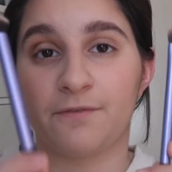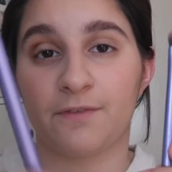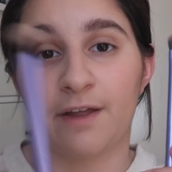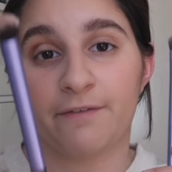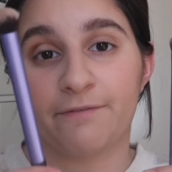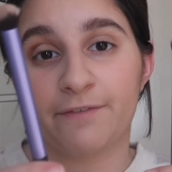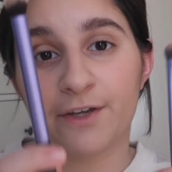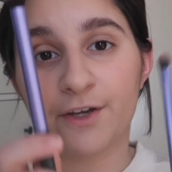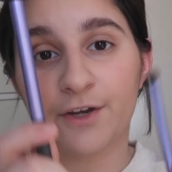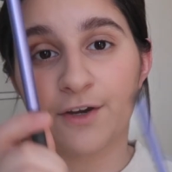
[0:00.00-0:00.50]

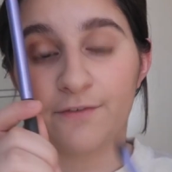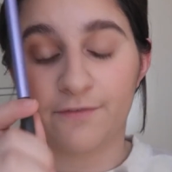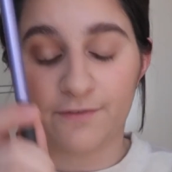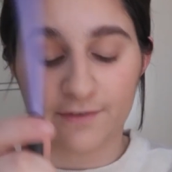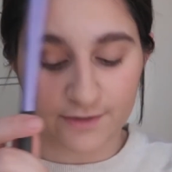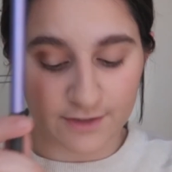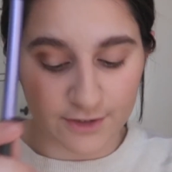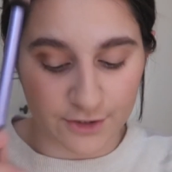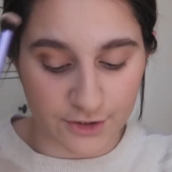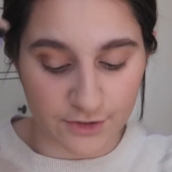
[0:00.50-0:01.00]
fluffier
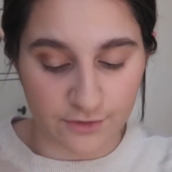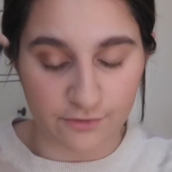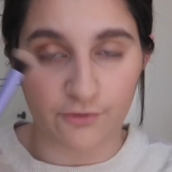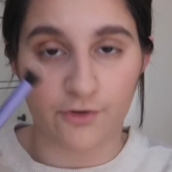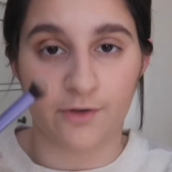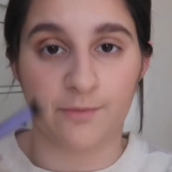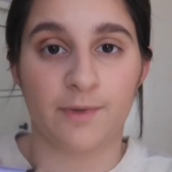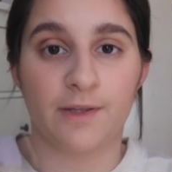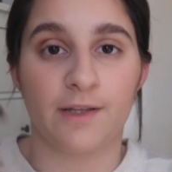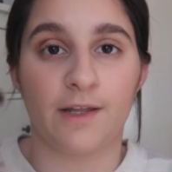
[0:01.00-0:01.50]
Physicians
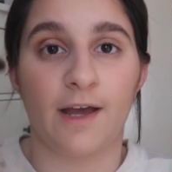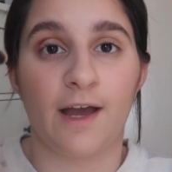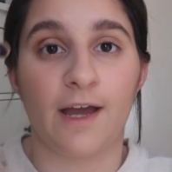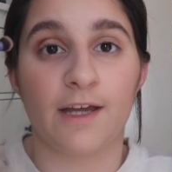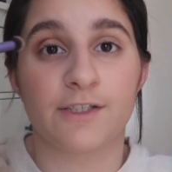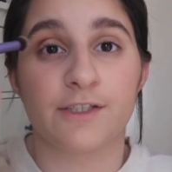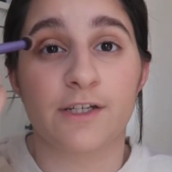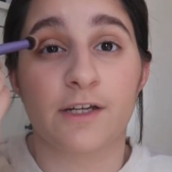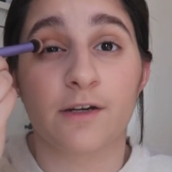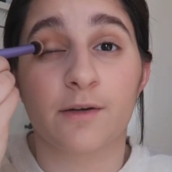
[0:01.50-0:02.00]
Formula
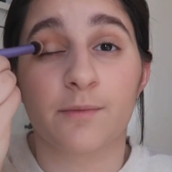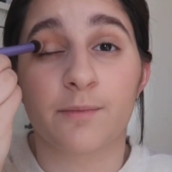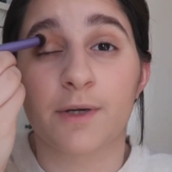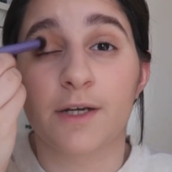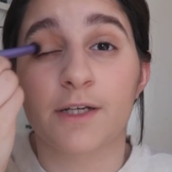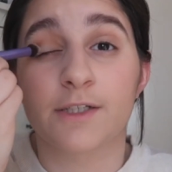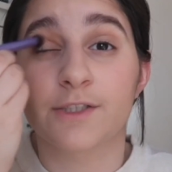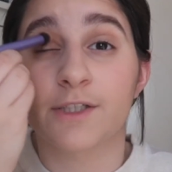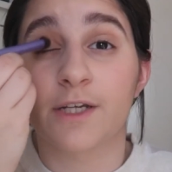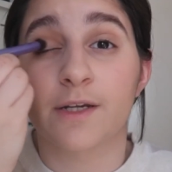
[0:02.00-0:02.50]
eyeshadow
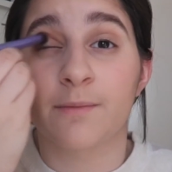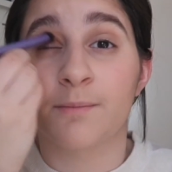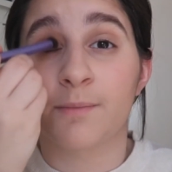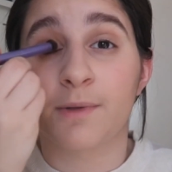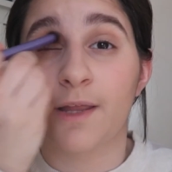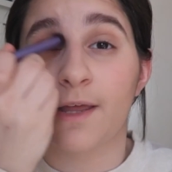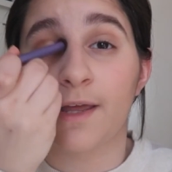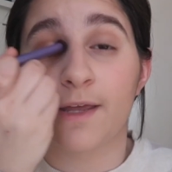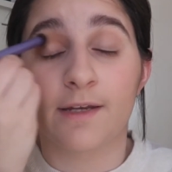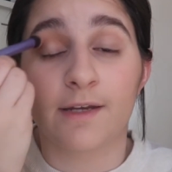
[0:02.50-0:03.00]
brush and
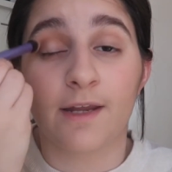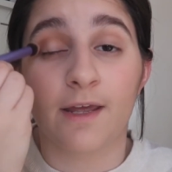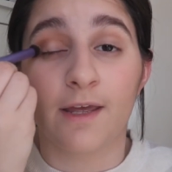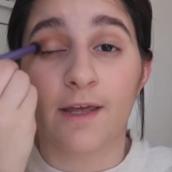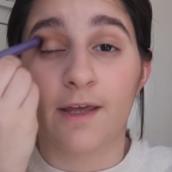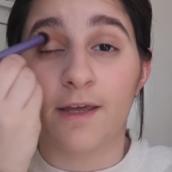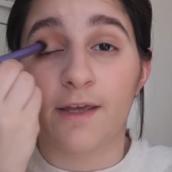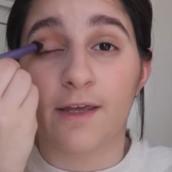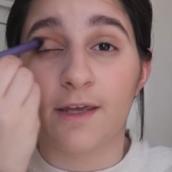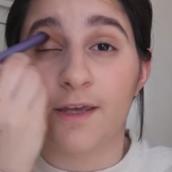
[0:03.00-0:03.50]
blend
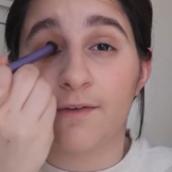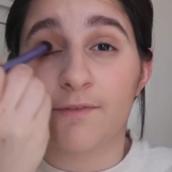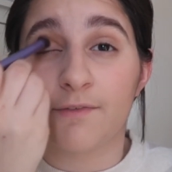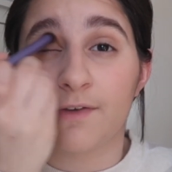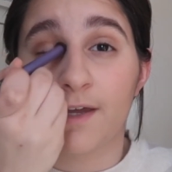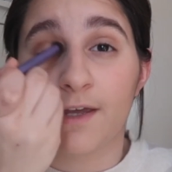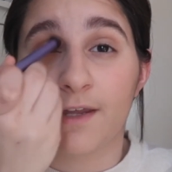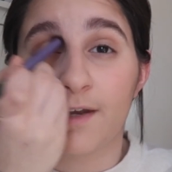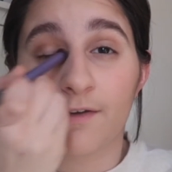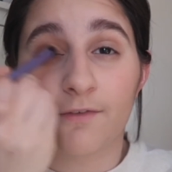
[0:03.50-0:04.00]

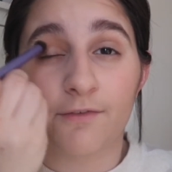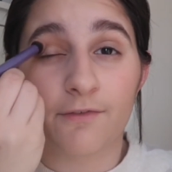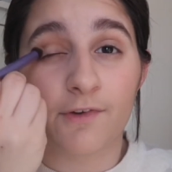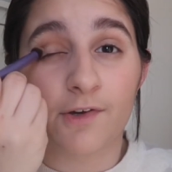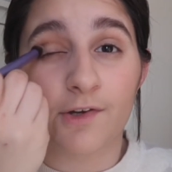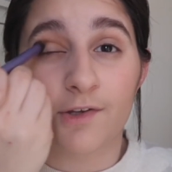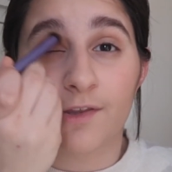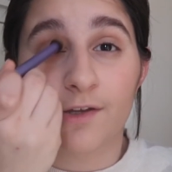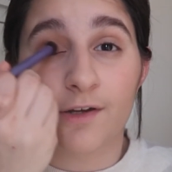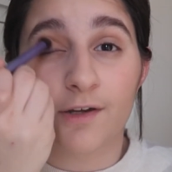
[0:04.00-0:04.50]
even
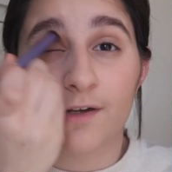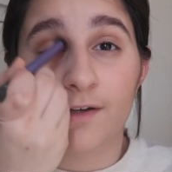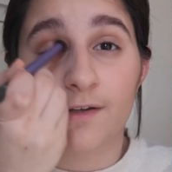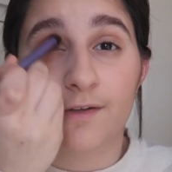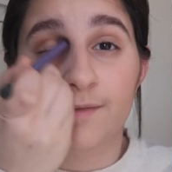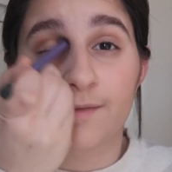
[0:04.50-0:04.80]
further.